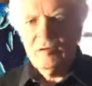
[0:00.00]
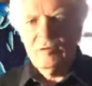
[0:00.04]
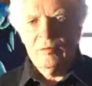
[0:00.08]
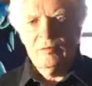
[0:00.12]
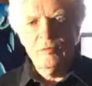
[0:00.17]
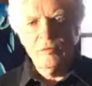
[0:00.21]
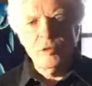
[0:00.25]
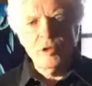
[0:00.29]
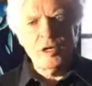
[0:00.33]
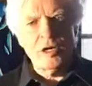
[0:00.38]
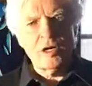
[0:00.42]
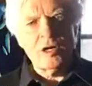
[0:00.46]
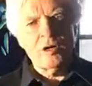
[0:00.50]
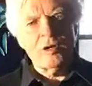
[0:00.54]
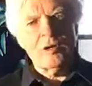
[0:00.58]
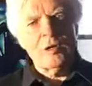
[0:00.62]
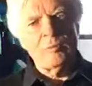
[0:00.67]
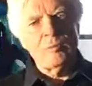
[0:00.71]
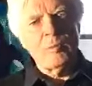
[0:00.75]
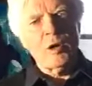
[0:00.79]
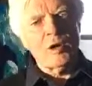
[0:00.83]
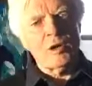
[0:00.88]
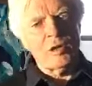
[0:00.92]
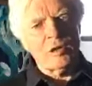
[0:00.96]
work on the
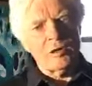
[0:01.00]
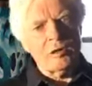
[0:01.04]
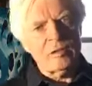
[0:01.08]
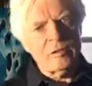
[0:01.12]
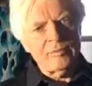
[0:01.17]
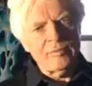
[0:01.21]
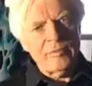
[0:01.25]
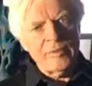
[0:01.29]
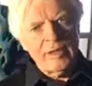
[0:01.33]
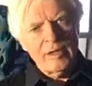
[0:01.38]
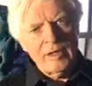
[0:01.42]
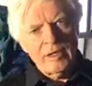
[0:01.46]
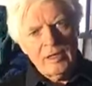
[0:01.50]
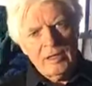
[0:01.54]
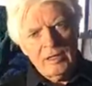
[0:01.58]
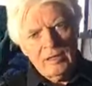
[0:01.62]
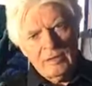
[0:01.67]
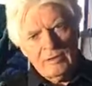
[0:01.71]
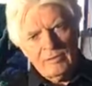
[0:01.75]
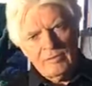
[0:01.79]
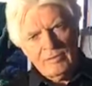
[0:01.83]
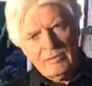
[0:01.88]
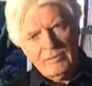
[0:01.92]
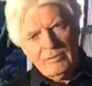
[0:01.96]
model
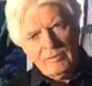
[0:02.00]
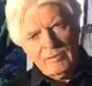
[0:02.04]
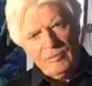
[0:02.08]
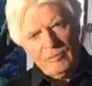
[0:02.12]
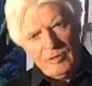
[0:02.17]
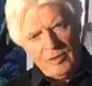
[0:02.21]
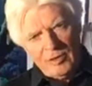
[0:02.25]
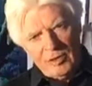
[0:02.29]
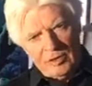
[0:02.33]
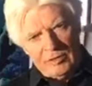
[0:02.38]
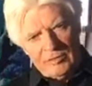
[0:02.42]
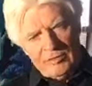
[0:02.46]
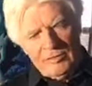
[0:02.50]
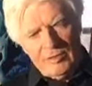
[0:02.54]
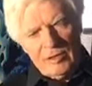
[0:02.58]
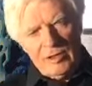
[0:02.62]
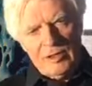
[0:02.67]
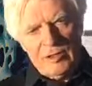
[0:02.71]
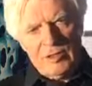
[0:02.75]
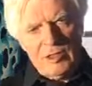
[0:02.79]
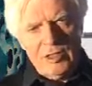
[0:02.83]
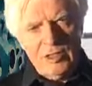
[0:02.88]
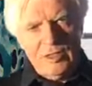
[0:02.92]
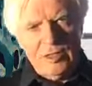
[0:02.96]
for the
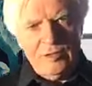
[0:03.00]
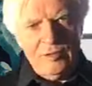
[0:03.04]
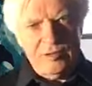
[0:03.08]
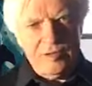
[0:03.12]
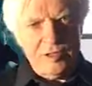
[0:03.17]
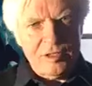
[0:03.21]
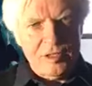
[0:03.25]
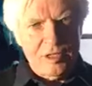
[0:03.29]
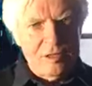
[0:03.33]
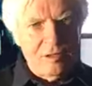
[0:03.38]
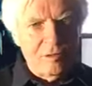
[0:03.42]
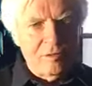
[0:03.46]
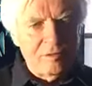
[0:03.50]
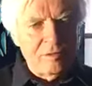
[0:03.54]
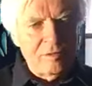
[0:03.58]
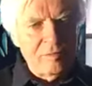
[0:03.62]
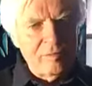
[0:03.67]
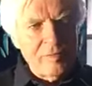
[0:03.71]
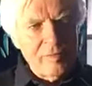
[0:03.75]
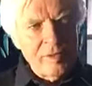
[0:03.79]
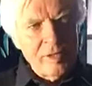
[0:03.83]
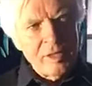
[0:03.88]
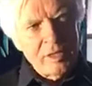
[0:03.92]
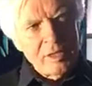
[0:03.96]
30th, so
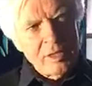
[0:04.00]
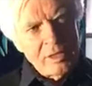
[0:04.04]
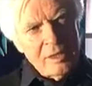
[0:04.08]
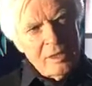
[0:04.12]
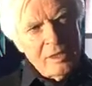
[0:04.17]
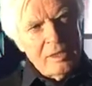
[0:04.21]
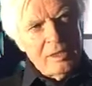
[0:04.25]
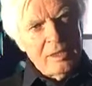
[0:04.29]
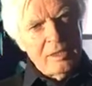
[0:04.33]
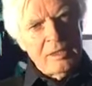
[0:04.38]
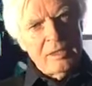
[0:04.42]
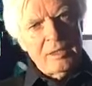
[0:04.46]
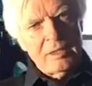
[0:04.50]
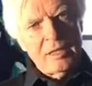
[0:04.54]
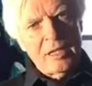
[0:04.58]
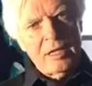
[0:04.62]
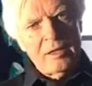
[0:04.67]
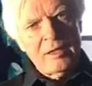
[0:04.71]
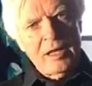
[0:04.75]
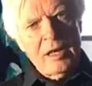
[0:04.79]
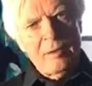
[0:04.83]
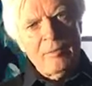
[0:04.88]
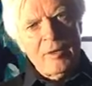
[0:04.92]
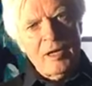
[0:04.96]

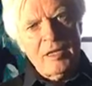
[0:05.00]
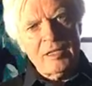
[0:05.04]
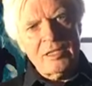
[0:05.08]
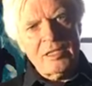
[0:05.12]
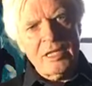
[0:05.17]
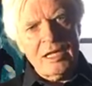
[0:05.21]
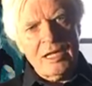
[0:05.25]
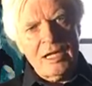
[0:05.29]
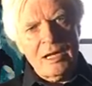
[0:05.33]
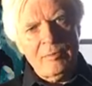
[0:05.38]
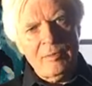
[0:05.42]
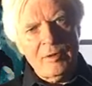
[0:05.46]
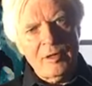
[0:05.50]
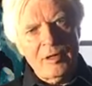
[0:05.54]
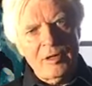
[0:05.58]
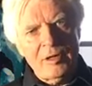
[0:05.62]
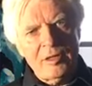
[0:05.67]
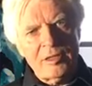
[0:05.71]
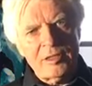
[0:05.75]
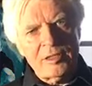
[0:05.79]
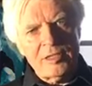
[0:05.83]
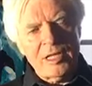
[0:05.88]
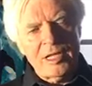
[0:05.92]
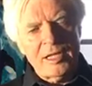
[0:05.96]
that might take up a lot
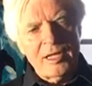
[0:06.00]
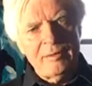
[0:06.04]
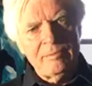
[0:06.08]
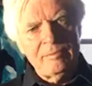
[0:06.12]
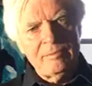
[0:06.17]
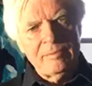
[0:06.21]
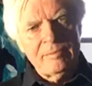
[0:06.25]
of time.